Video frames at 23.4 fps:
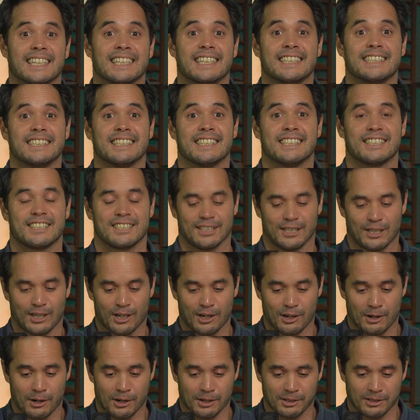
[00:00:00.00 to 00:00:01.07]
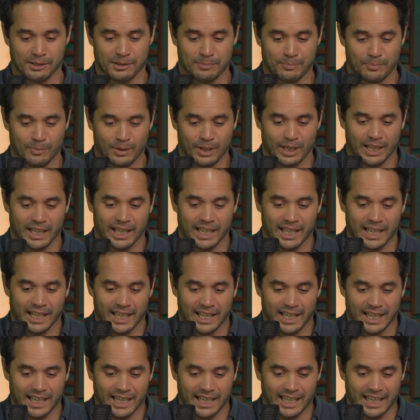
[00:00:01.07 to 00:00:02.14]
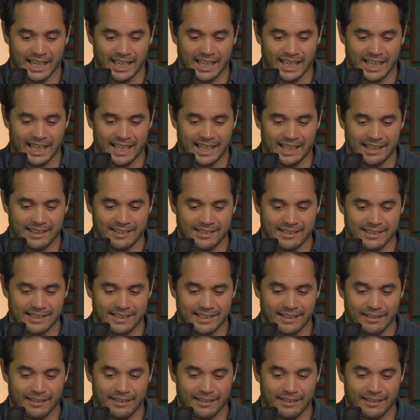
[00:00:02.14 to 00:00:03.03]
this is awesome. It